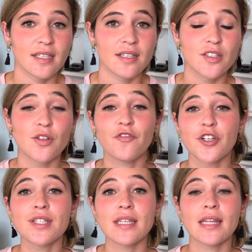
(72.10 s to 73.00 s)
So the
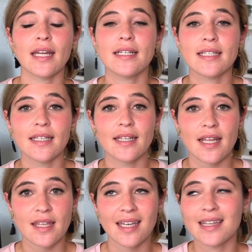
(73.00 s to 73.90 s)
first thing that I did that I
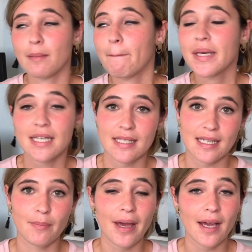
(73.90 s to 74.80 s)
think had the biggest
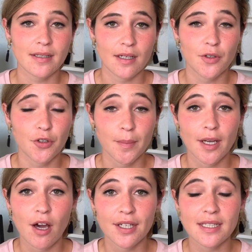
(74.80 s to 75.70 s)
impact on growing my
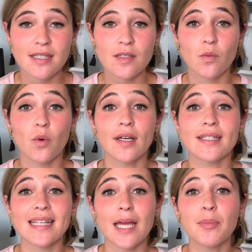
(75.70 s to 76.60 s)
audience
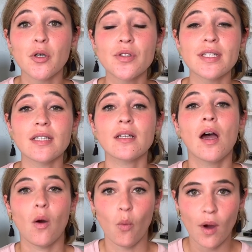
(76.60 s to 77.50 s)
was I posted
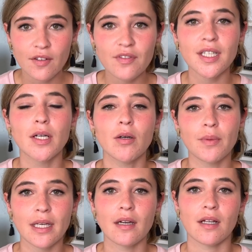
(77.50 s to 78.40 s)
1 video a
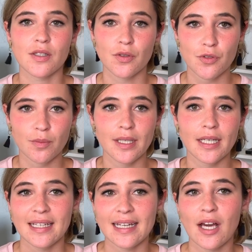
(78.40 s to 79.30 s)
week on social
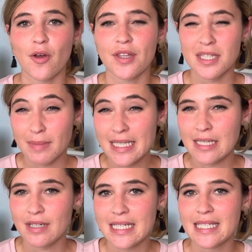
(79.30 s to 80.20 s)
media. Now, this might
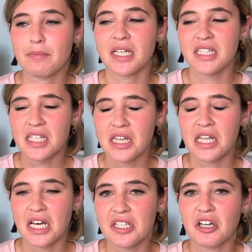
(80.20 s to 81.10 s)
sound easy, but it's a
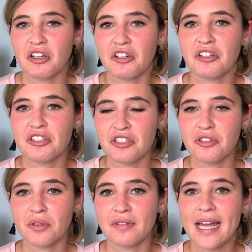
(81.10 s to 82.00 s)
lot harder to
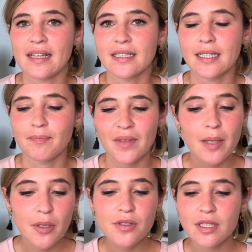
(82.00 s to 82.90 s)
do in reality.
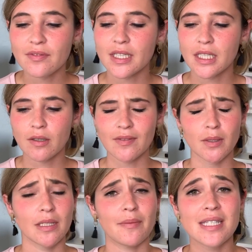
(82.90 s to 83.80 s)
I posted a video even
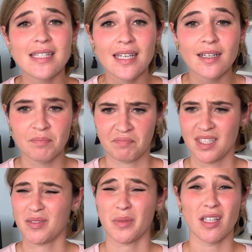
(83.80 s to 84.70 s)
when I was sick,
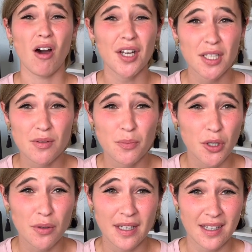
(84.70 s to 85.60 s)
even when the audio
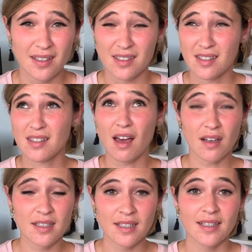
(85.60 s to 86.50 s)
broke and it
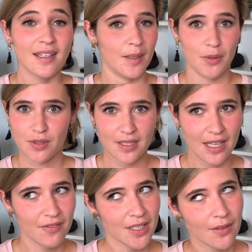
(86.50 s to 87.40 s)
sucked. I posted
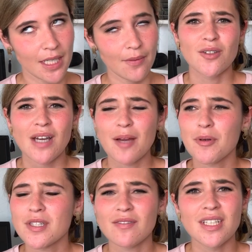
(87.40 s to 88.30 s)
that video anyway. I
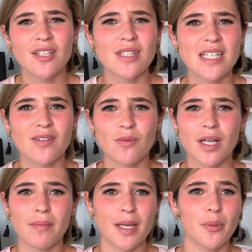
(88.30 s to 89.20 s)
posted videos even
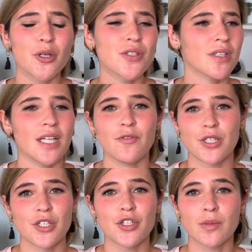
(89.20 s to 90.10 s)
when my personal life was
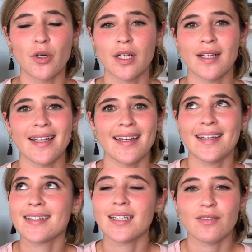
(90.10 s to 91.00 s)
in turmoil and
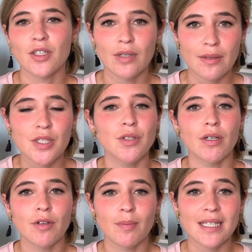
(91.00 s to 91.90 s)
I didn't even know what I was
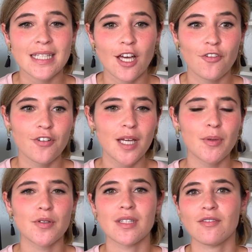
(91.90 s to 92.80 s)
doing with myself. I
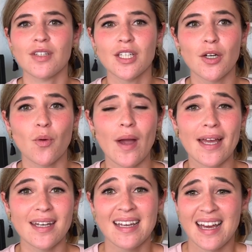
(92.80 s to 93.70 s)
posted a video
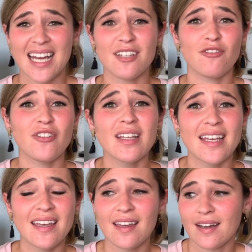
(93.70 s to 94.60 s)
when I didn't feel
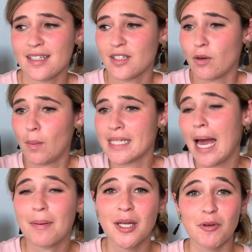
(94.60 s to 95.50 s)
like it and I didn't know what was
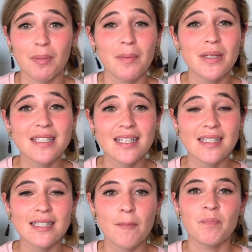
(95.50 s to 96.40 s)
happening with my
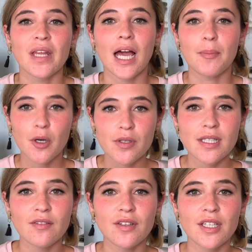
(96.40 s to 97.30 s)
business. I
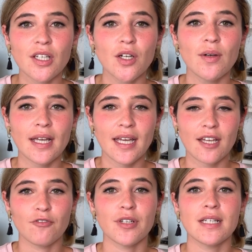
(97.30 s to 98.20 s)
posted a video
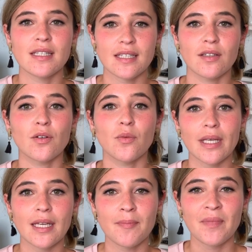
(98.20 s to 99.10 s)
every single
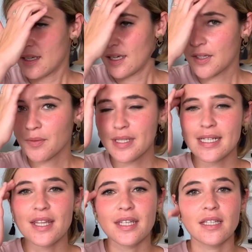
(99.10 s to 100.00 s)
week. And the
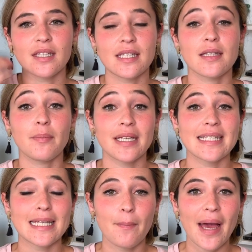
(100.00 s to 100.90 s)
reason I think that this had the
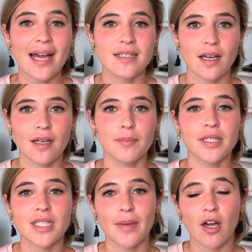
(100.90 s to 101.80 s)
biggest impact on
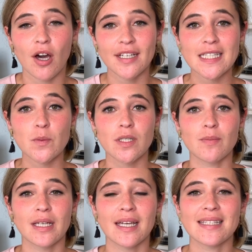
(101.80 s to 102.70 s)
building my audience was
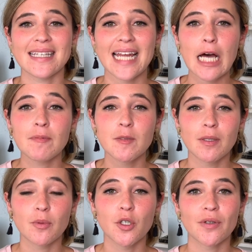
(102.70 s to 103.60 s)
because it helped
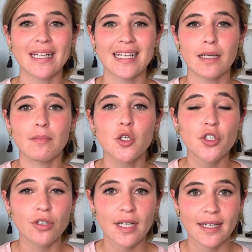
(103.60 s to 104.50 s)
people create an
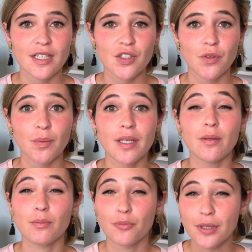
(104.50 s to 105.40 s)
emotional connection with
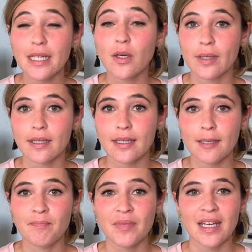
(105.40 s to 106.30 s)
me pretty quickly.